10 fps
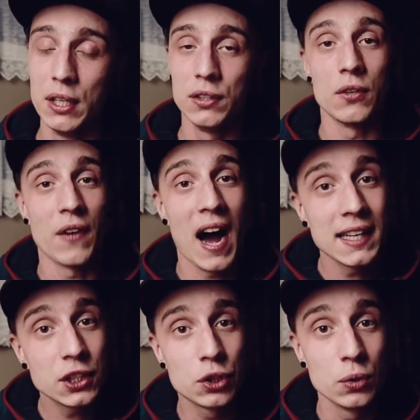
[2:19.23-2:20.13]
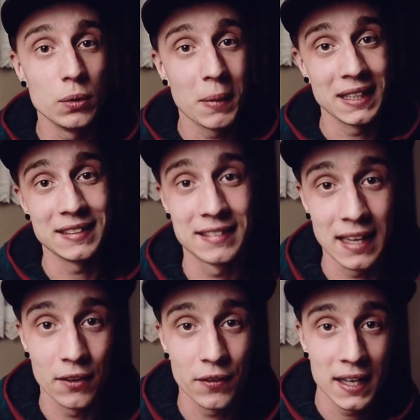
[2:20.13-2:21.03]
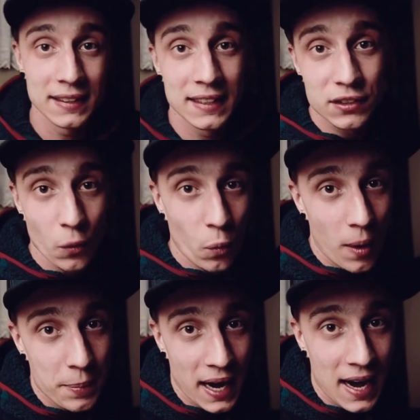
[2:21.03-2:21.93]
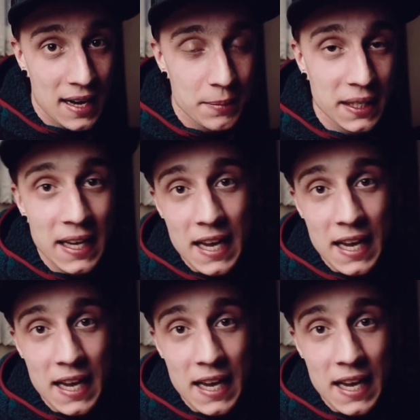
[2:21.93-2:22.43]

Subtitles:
So if I shoot myself and there's the wall behind me,